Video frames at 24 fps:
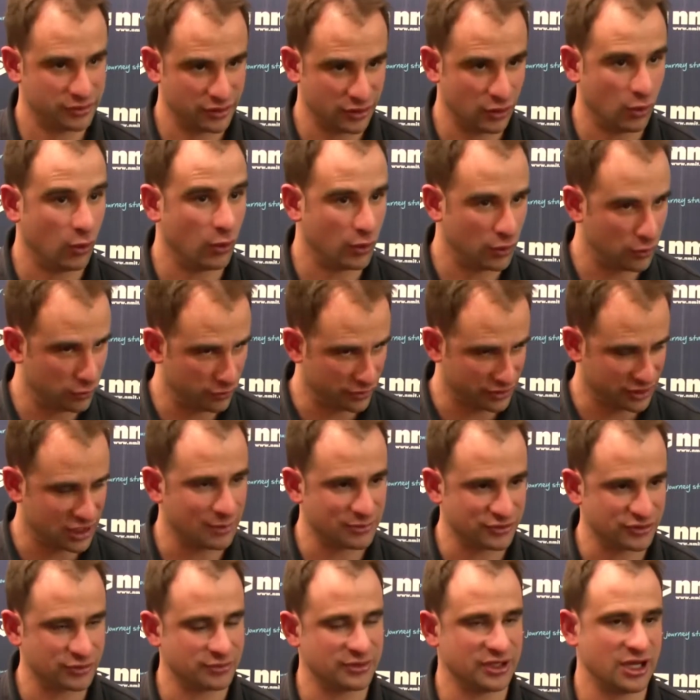the oil that
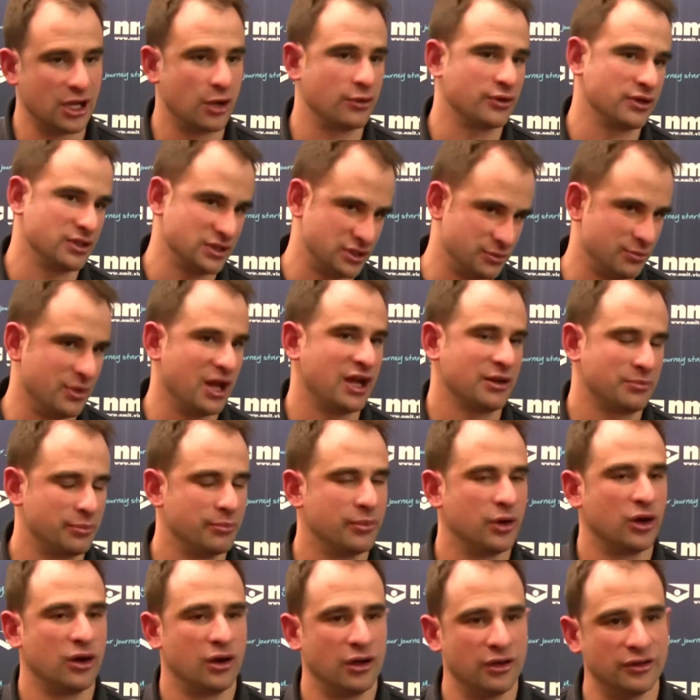comes from the algae to make
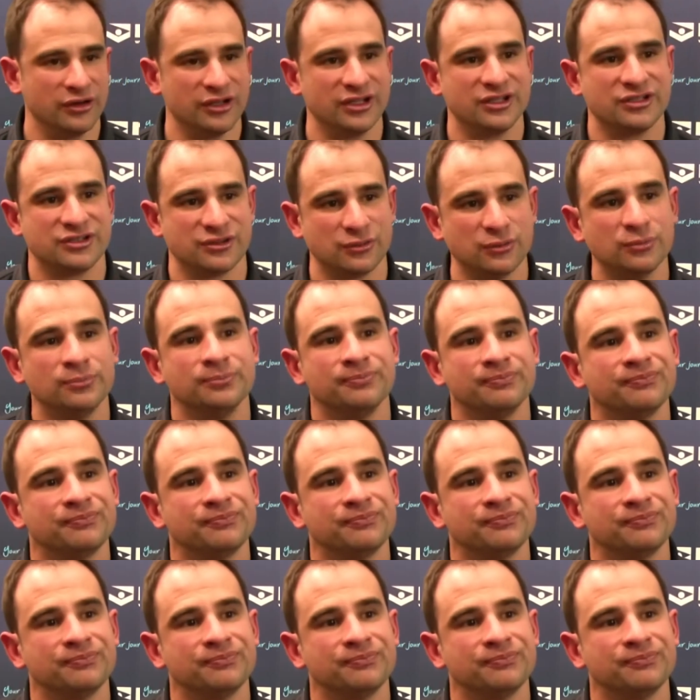biodiesel.